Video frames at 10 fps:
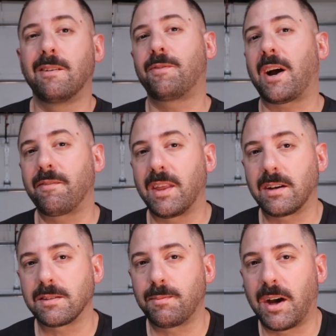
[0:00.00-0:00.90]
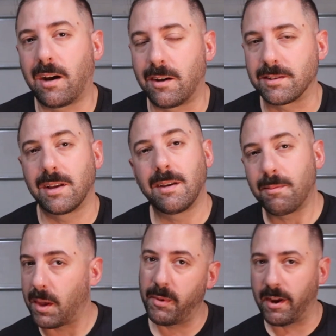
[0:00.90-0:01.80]
5,000 miles,
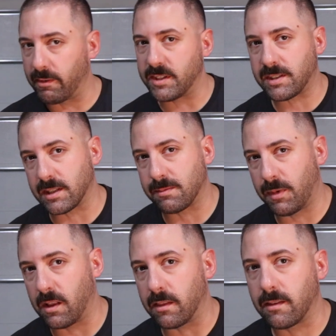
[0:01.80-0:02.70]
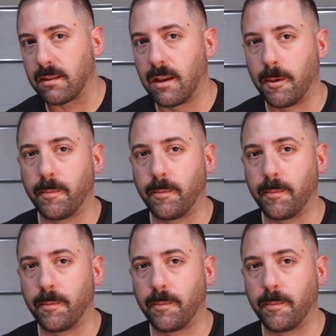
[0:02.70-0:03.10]
maybe every 6 months.